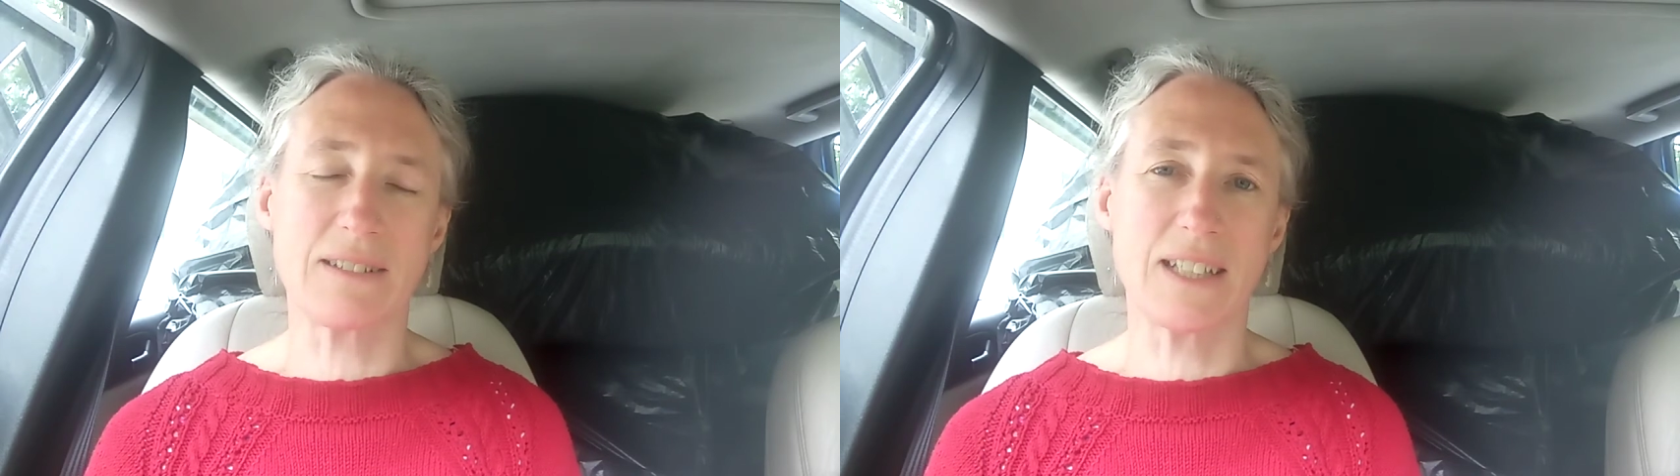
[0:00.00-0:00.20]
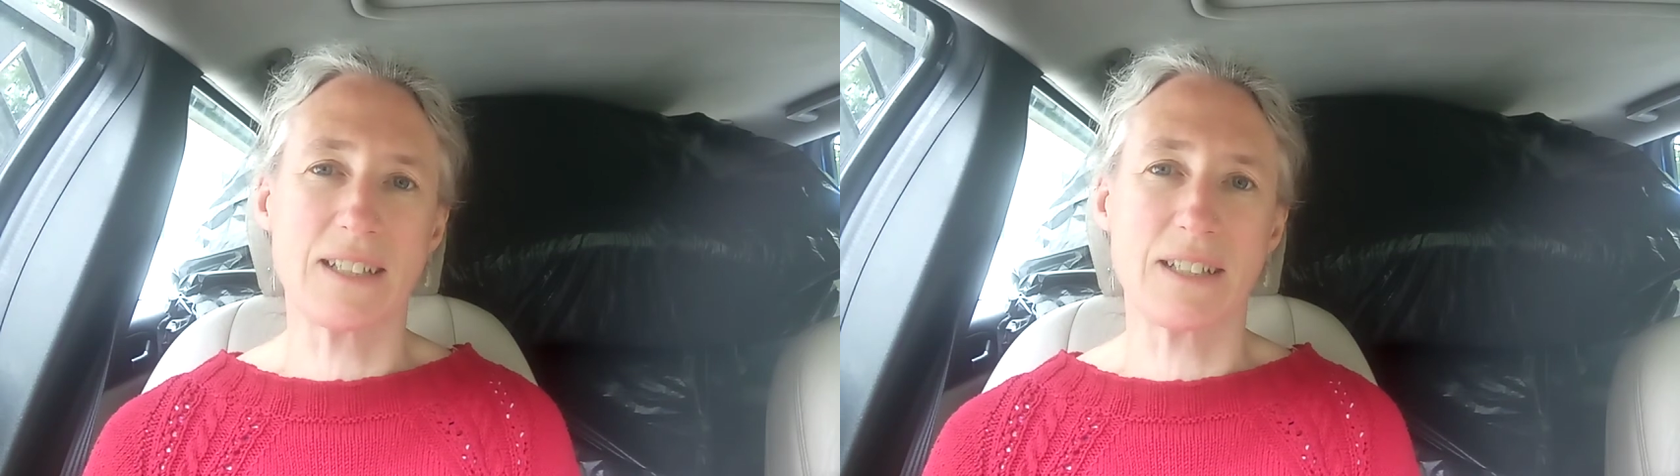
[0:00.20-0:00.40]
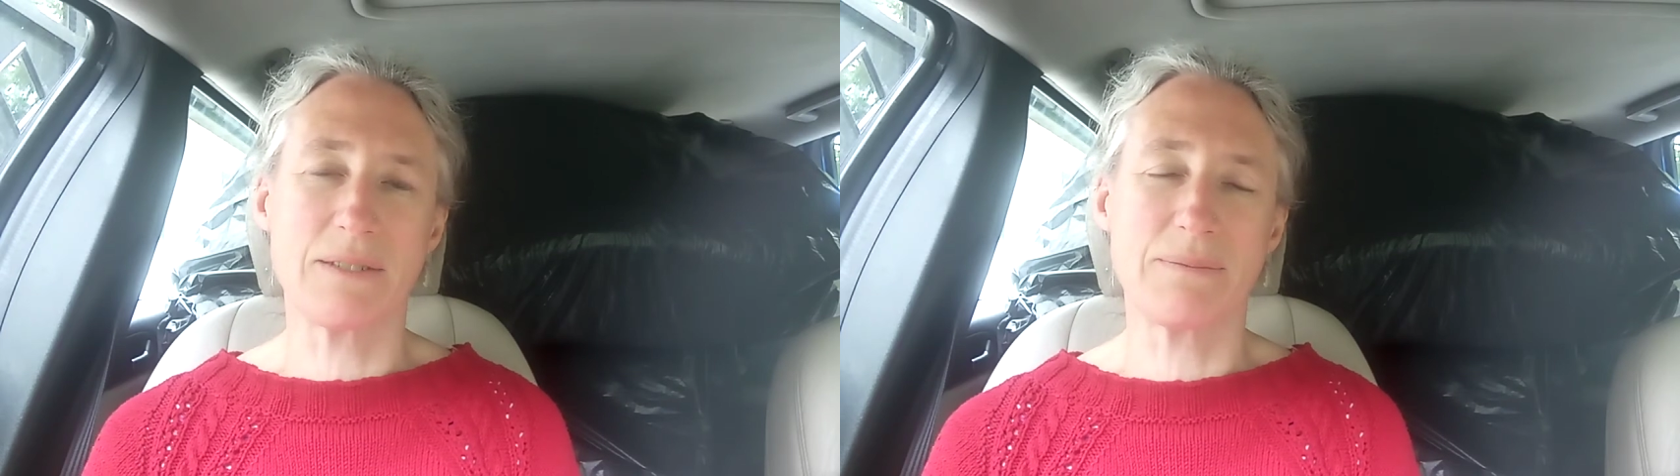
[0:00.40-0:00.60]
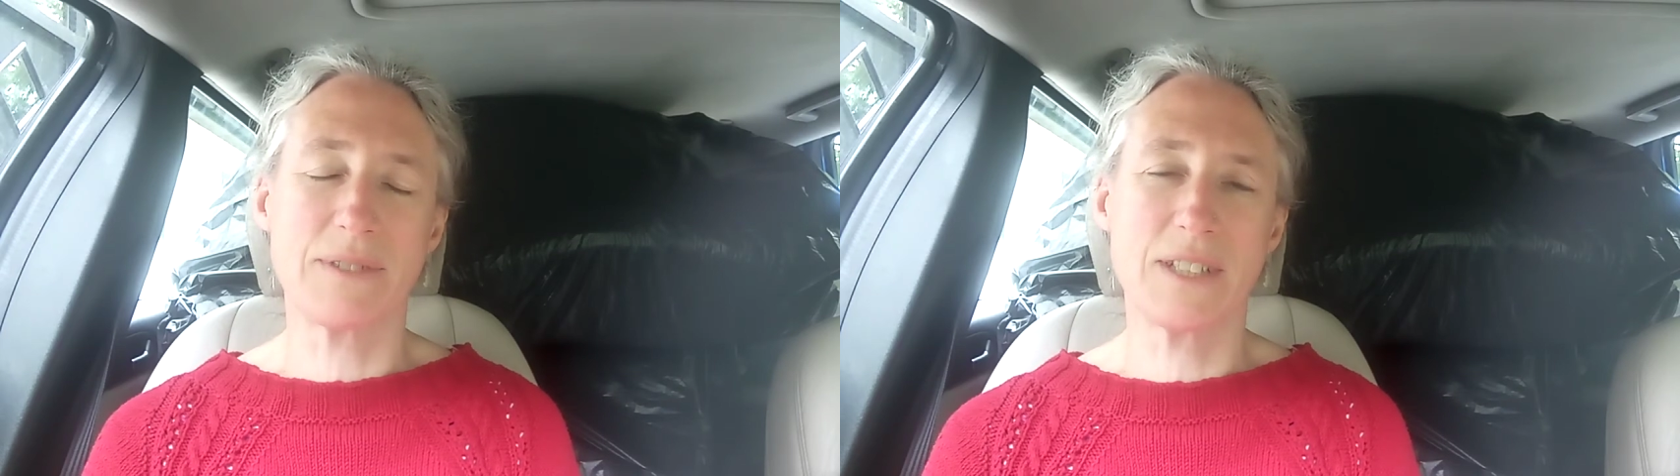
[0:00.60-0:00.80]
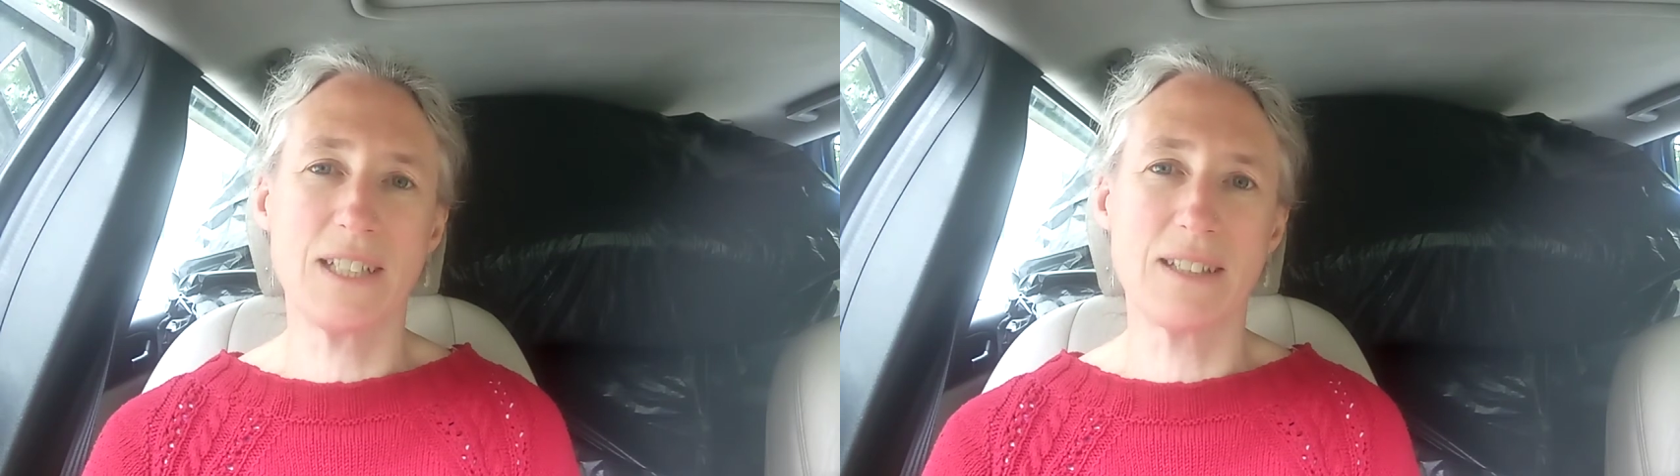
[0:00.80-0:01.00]
The
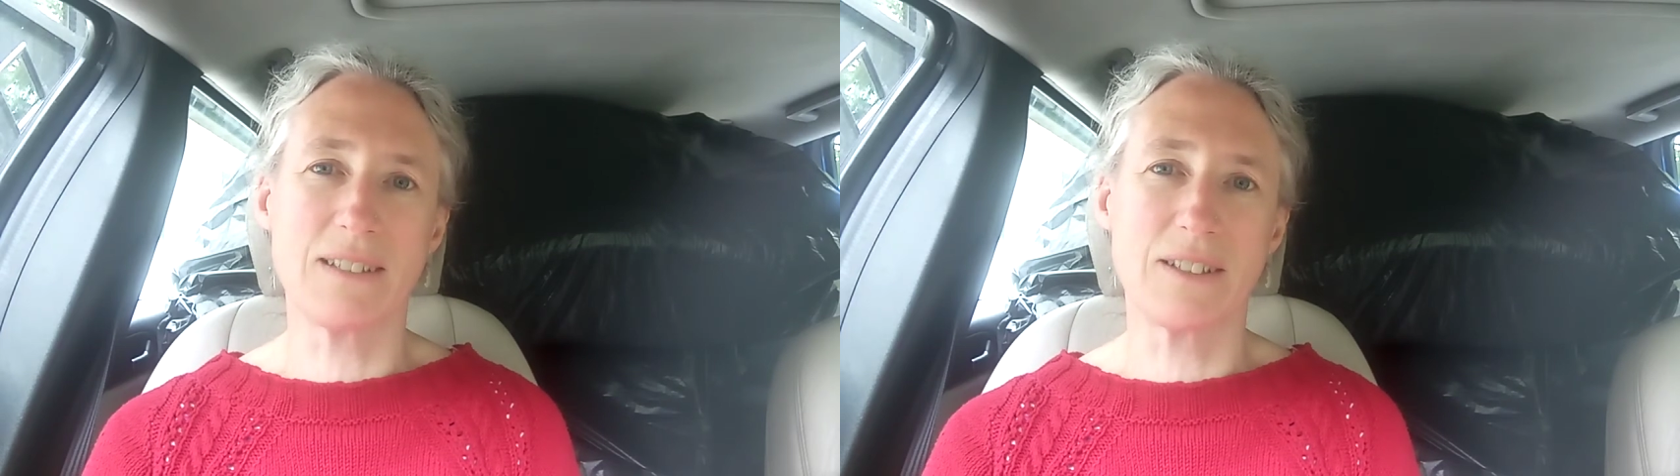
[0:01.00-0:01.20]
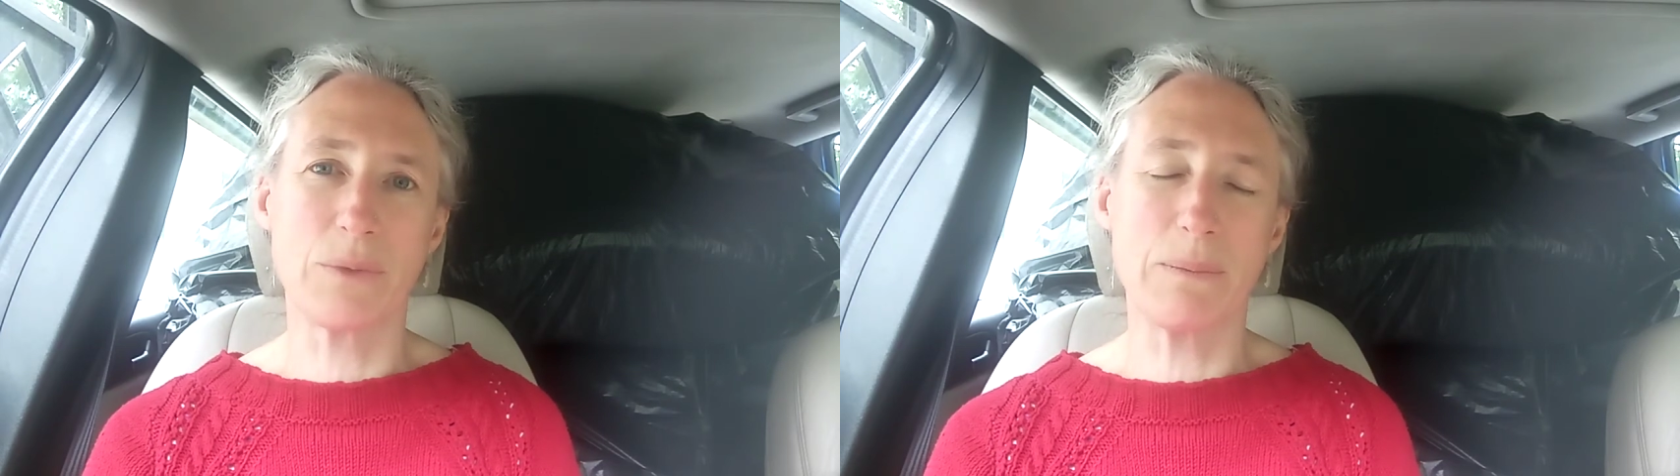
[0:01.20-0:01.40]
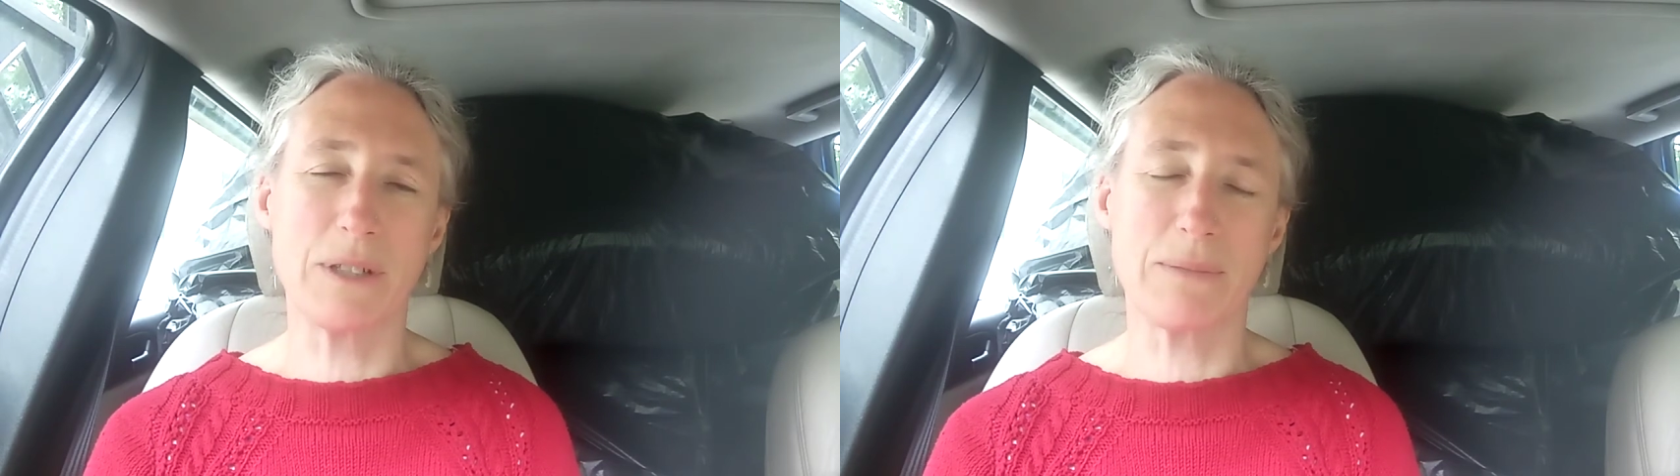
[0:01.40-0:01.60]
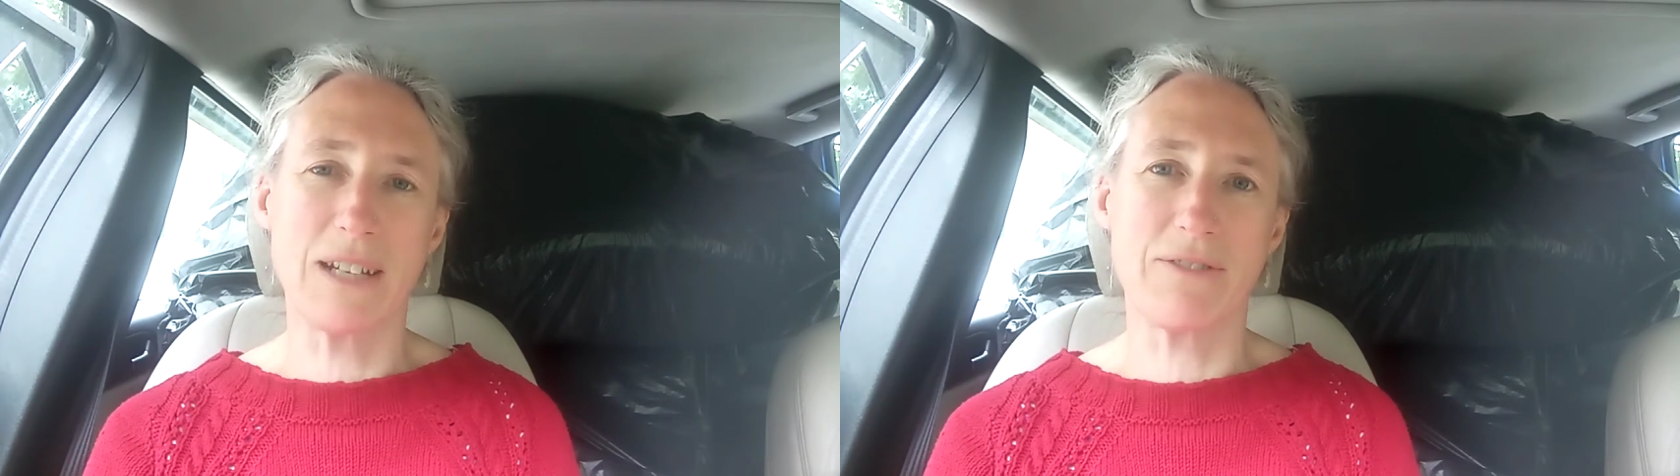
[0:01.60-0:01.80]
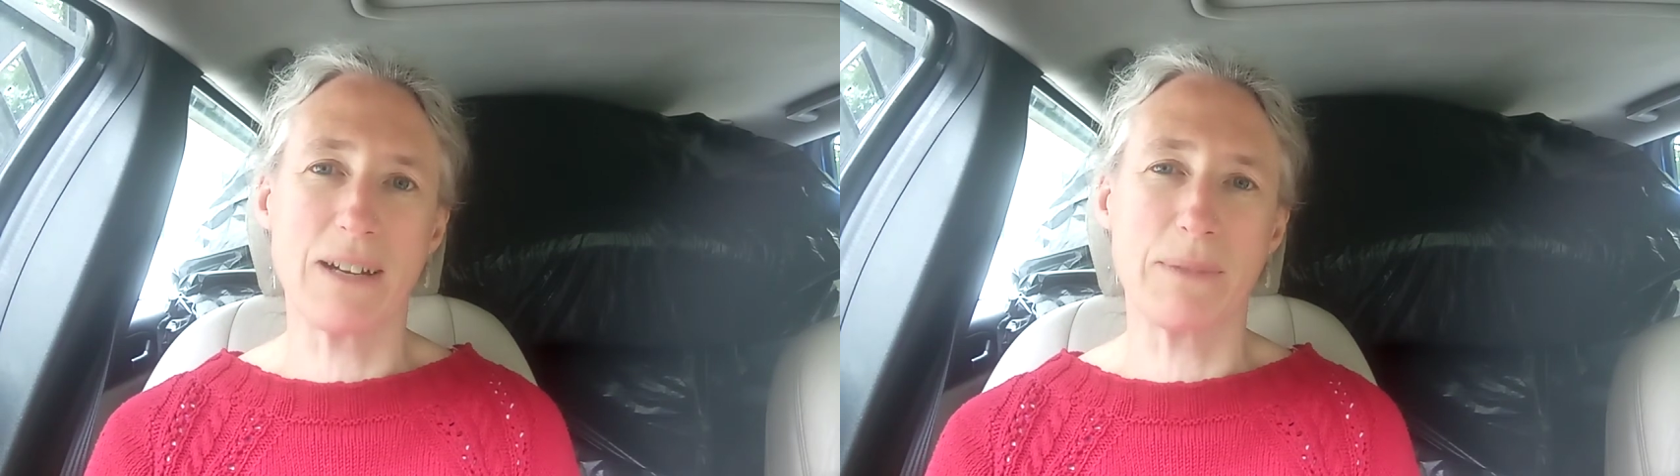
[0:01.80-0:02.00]
teeth in the women in my
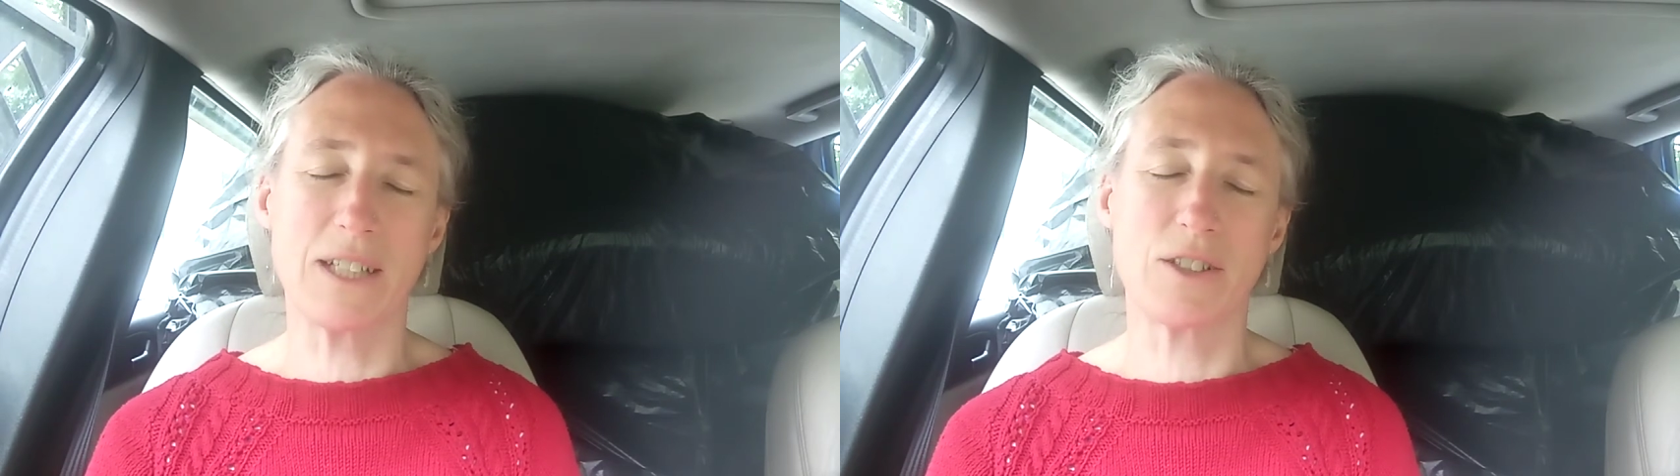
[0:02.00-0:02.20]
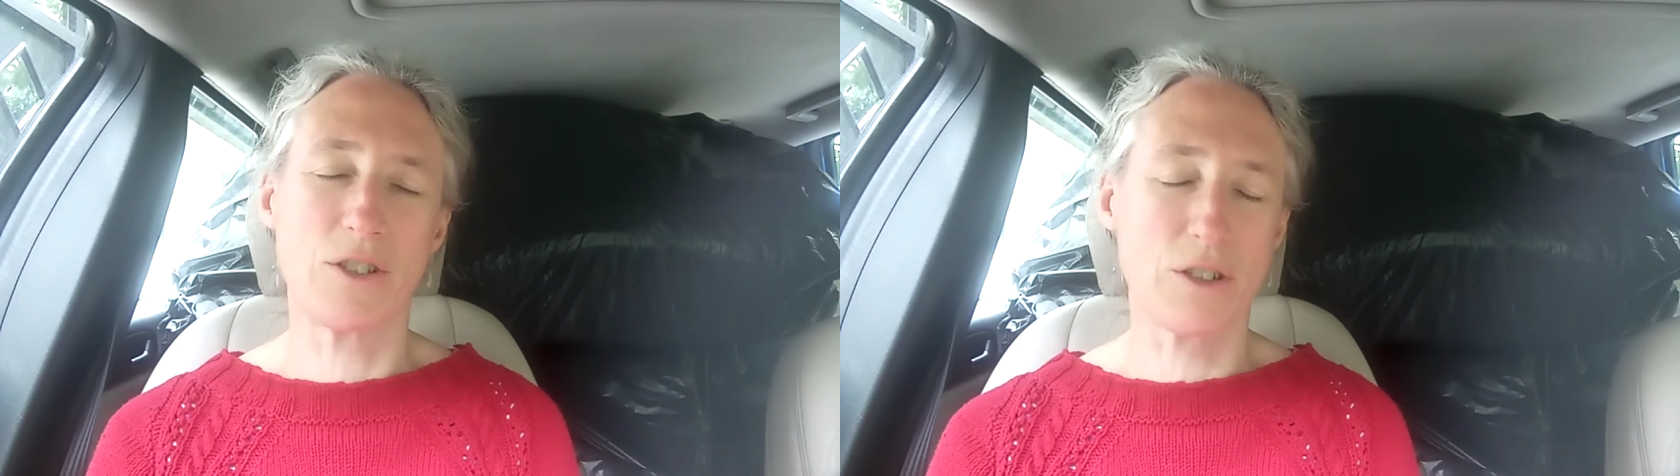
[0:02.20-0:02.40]
family are not